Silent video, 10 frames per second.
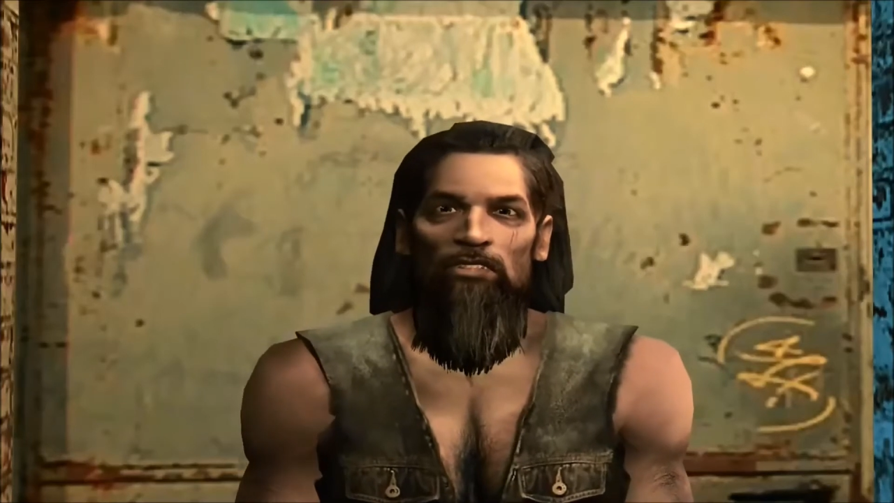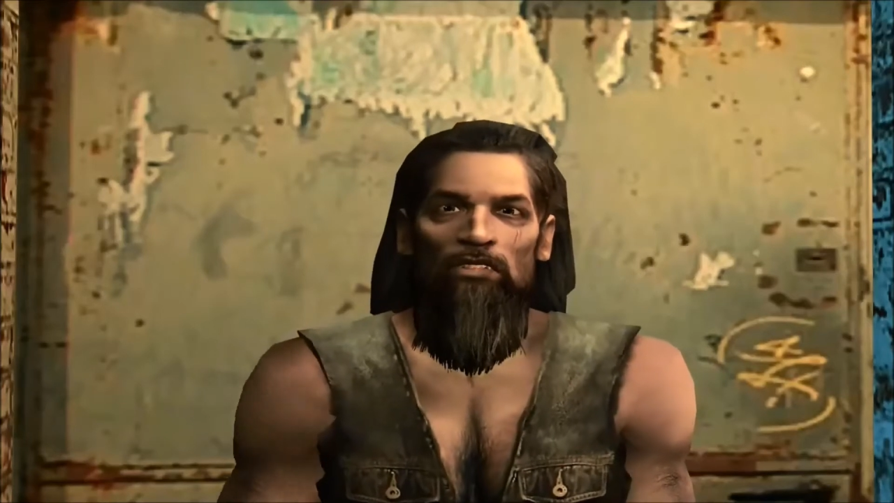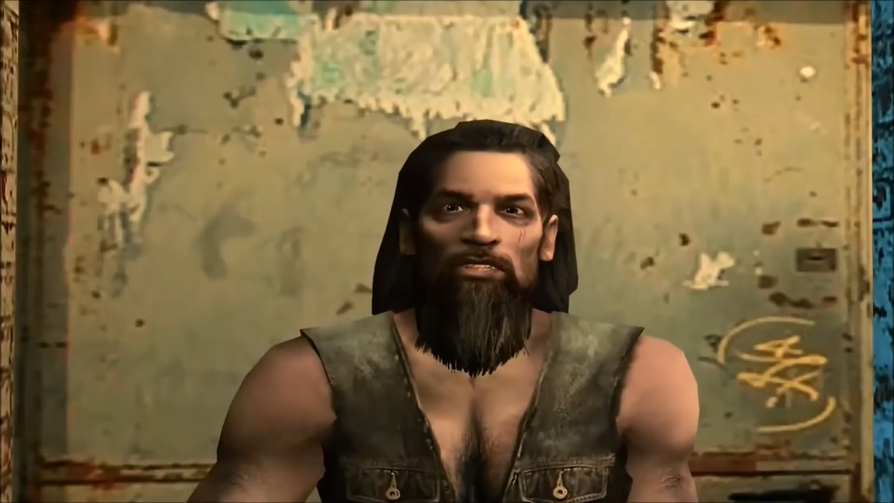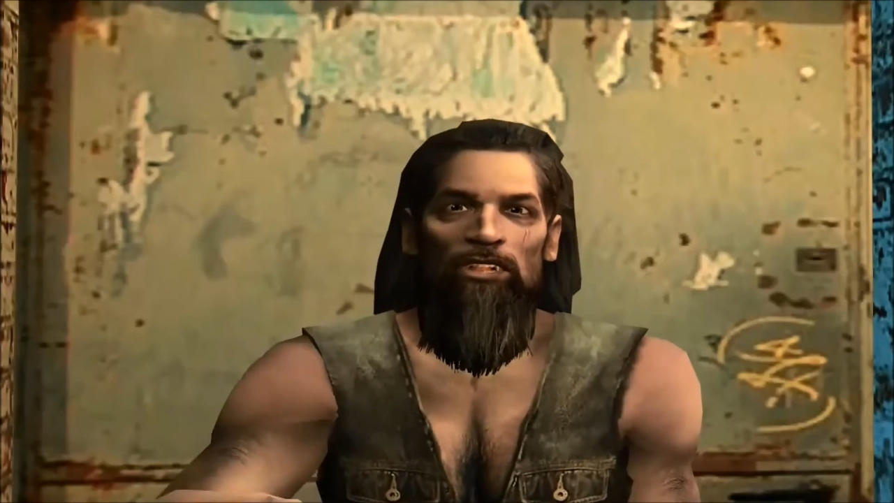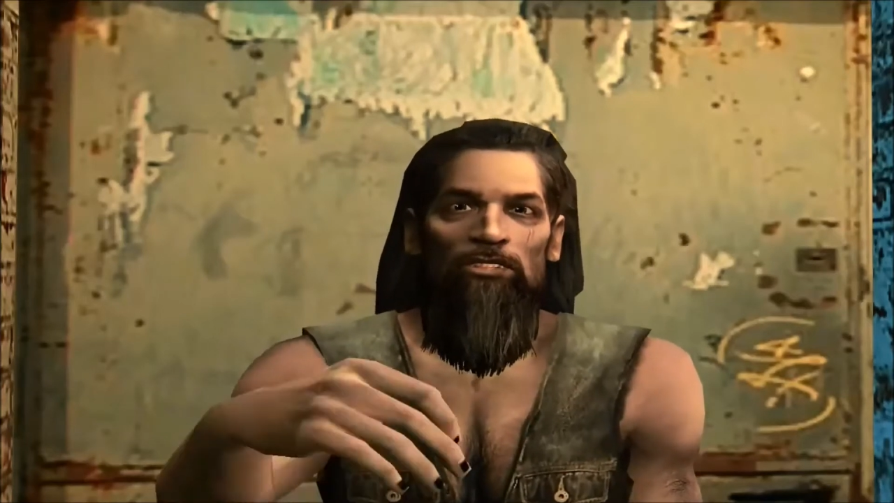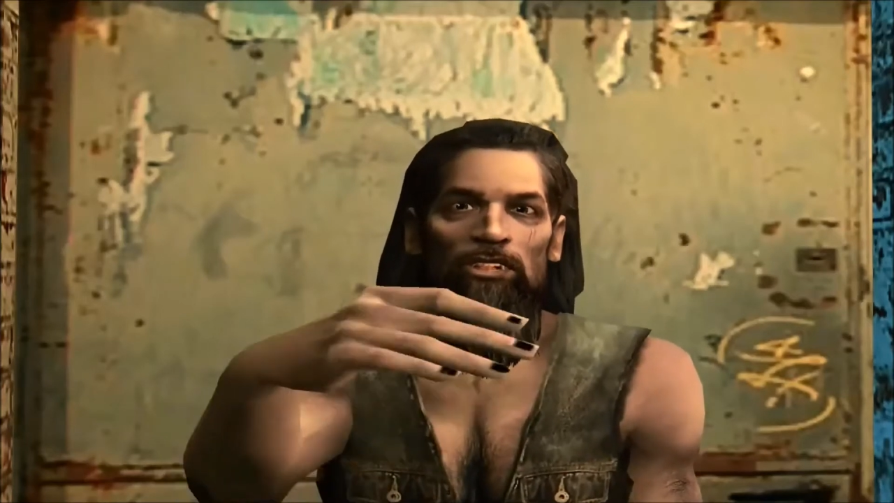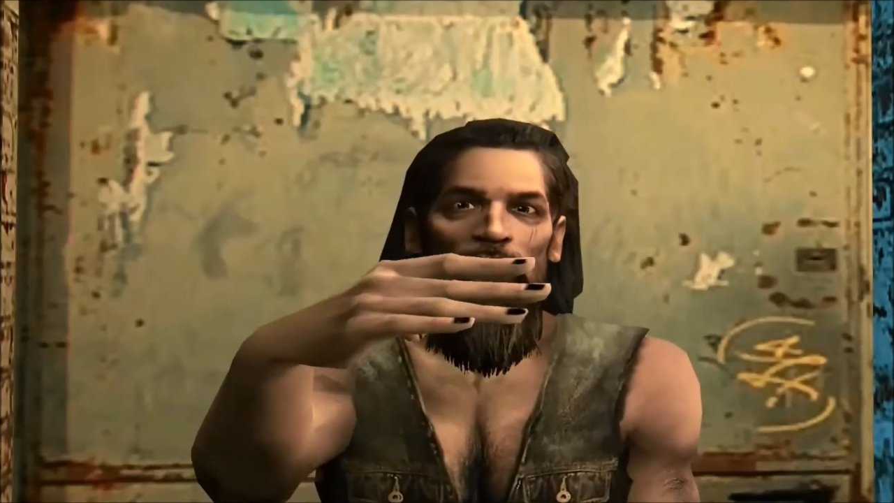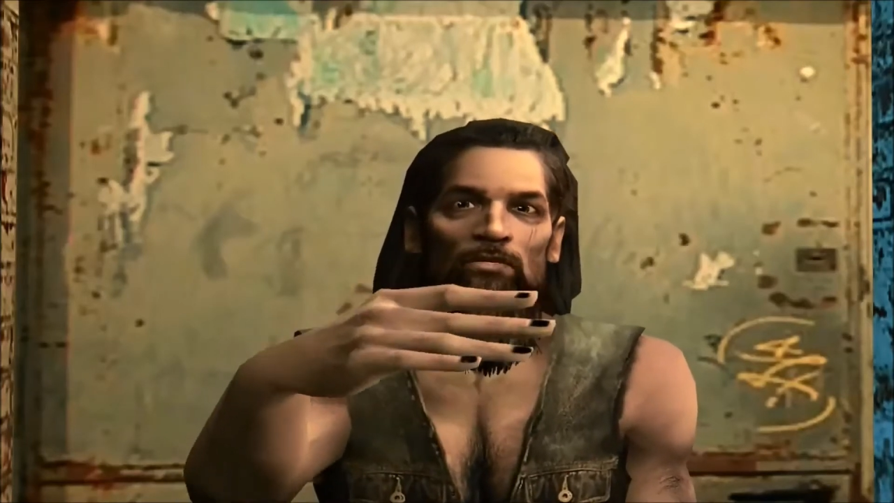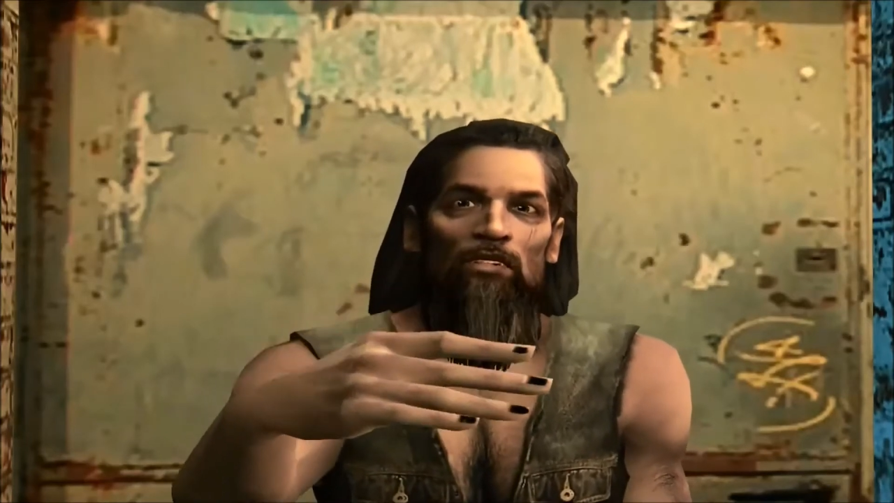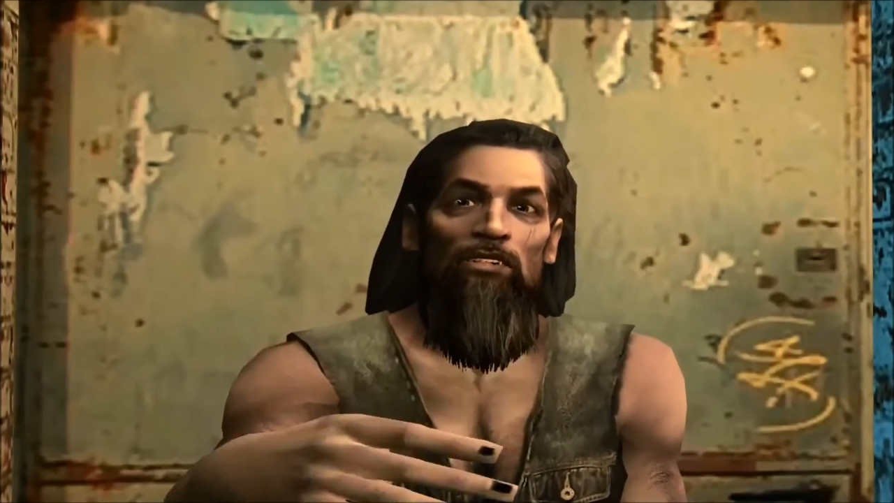Things that
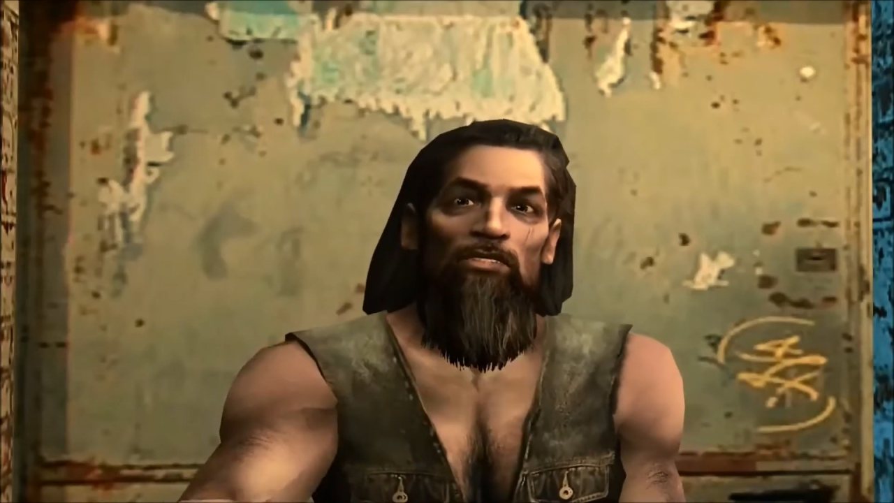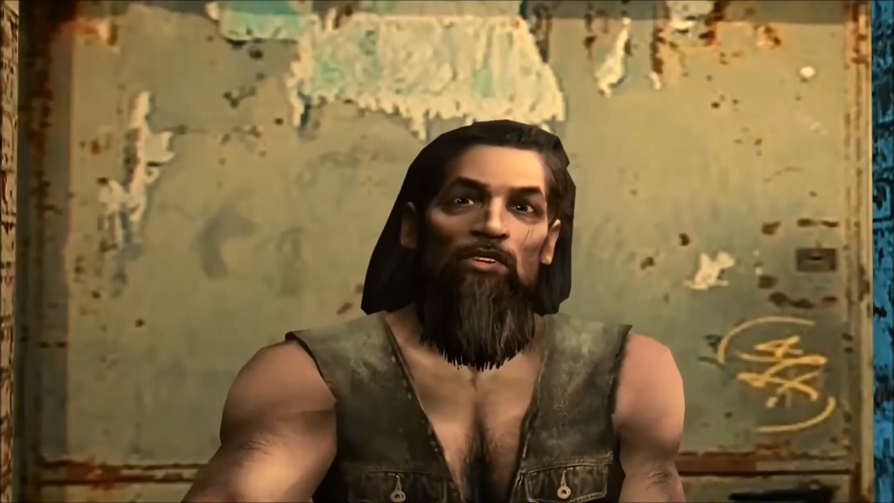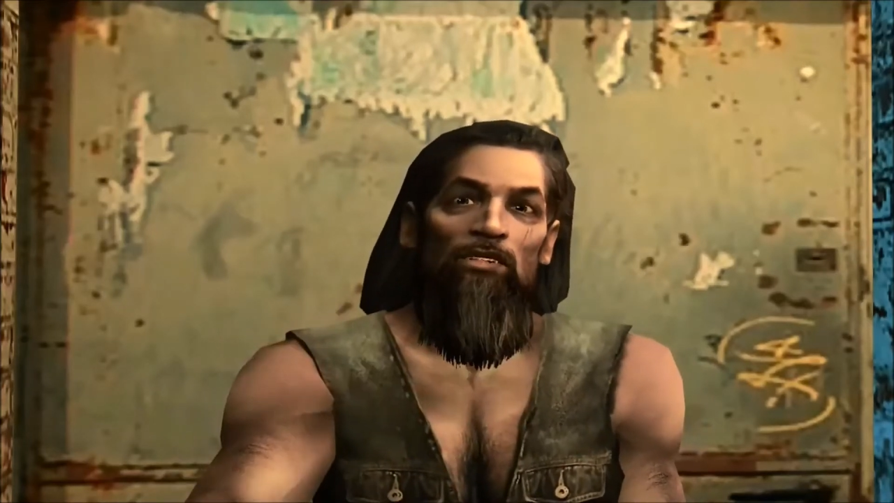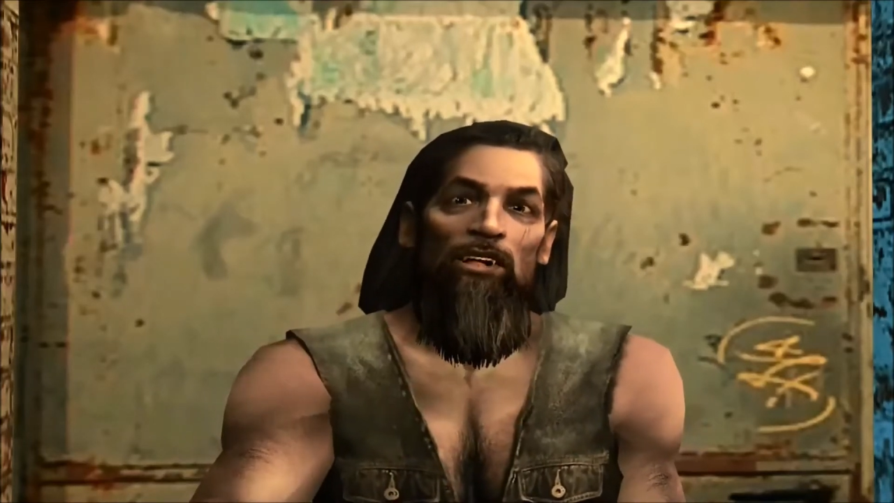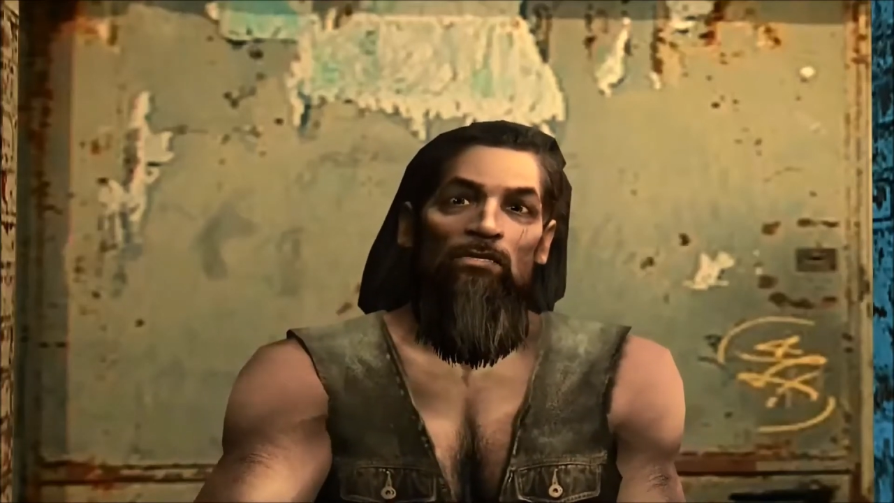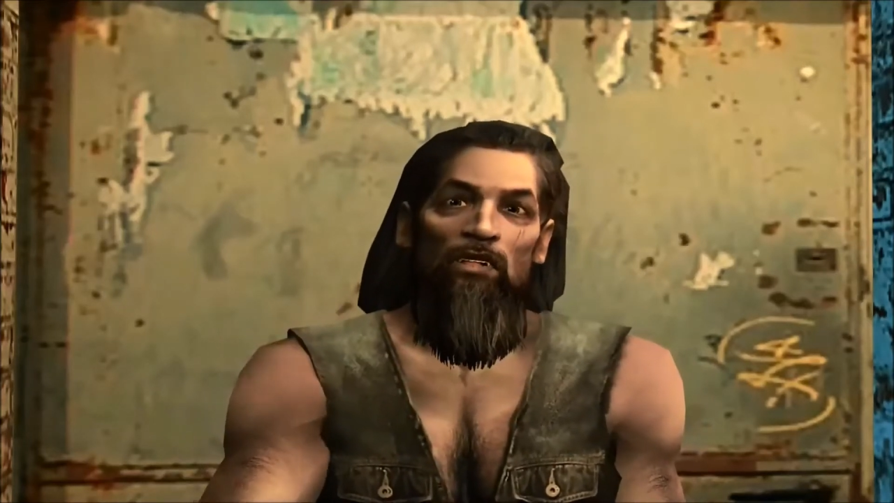set them right square